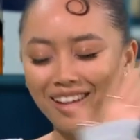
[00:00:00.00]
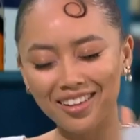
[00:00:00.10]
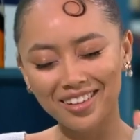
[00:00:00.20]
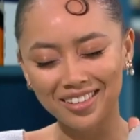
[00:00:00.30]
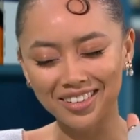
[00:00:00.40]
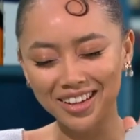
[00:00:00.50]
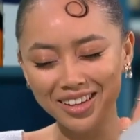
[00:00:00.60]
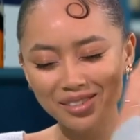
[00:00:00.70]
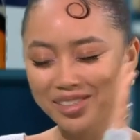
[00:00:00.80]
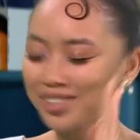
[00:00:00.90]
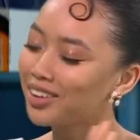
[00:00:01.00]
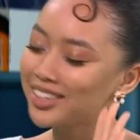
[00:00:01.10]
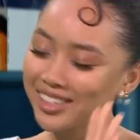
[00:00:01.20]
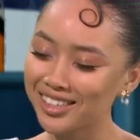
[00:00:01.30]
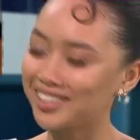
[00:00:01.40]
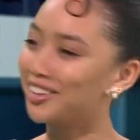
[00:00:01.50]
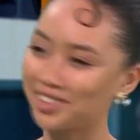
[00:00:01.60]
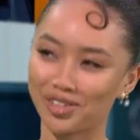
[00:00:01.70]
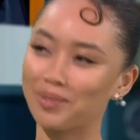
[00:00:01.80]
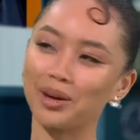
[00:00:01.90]
Oh, it was honestly such
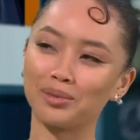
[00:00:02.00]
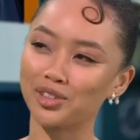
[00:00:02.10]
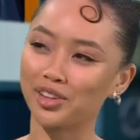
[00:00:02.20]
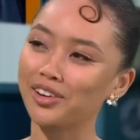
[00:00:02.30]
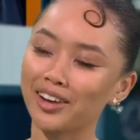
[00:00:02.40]
a dream come true.